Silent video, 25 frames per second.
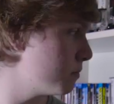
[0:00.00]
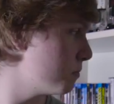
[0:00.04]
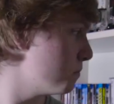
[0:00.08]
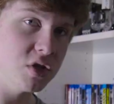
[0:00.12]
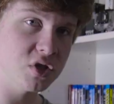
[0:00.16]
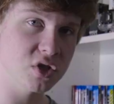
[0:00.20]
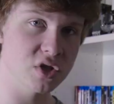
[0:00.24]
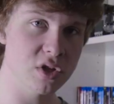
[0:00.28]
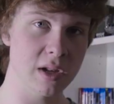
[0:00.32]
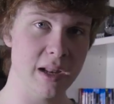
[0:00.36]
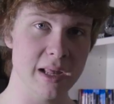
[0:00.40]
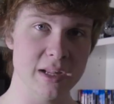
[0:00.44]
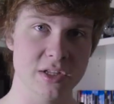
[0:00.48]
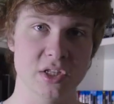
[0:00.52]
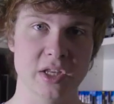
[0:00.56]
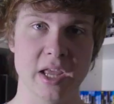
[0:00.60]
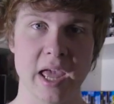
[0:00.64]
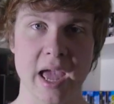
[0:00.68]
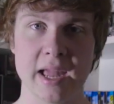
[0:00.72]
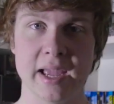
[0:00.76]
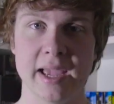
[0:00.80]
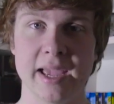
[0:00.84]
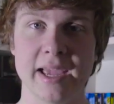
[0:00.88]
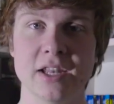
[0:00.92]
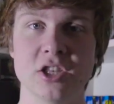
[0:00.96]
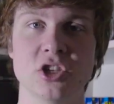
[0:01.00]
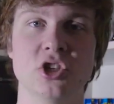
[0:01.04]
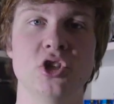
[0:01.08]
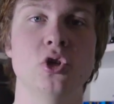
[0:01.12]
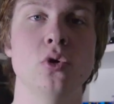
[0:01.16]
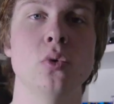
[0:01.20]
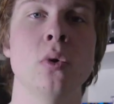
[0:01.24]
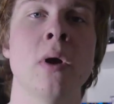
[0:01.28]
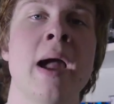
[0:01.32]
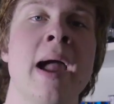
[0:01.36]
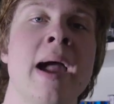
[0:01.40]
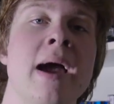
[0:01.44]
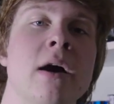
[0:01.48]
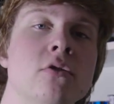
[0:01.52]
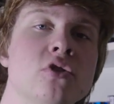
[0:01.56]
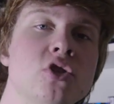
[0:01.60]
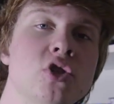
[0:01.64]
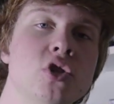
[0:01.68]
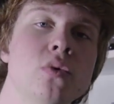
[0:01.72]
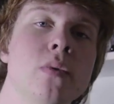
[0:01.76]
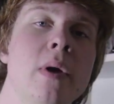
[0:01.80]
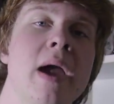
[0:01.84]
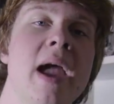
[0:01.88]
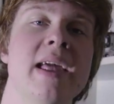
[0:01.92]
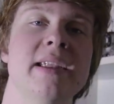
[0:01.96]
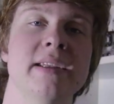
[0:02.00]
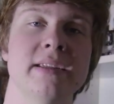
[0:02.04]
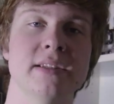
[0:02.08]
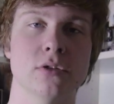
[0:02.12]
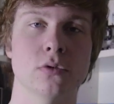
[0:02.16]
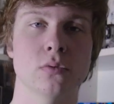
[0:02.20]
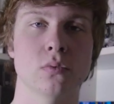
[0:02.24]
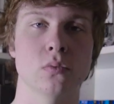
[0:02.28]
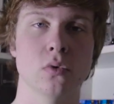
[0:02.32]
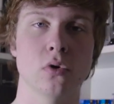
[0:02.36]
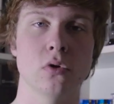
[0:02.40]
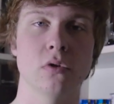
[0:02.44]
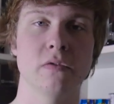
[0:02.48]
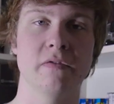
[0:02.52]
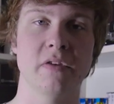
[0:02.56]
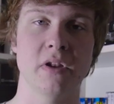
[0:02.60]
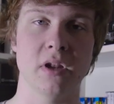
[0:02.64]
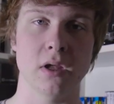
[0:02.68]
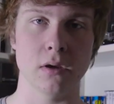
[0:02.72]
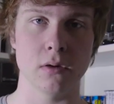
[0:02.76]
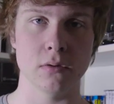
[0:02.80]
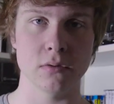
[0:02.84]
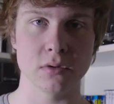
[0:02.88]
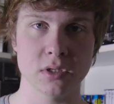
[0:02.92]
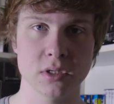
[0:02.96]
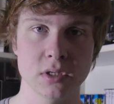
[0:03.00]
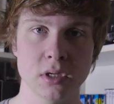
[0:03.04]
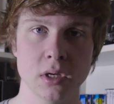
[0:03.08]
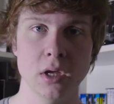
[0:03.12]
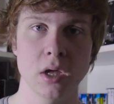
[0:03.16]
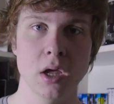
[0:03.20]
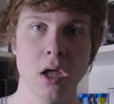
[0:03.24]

So let's get into how to edit RAW videos.